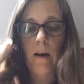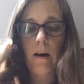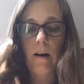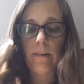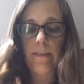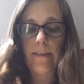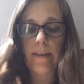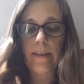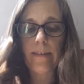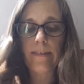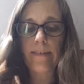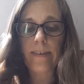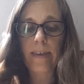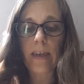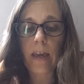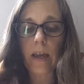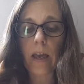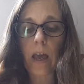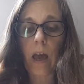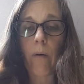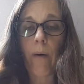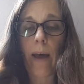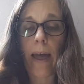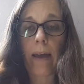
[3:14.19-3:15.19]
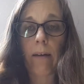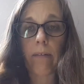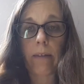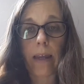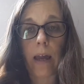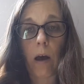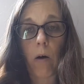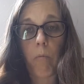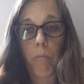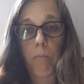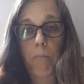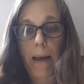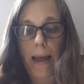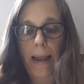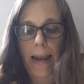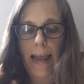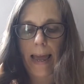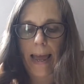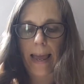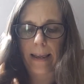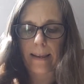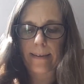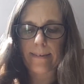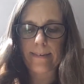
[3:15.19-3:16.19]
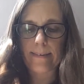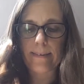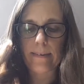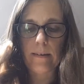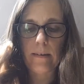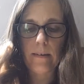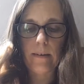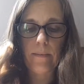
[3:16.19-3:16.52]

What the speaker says: I didn't see her go out, the old battle-axe.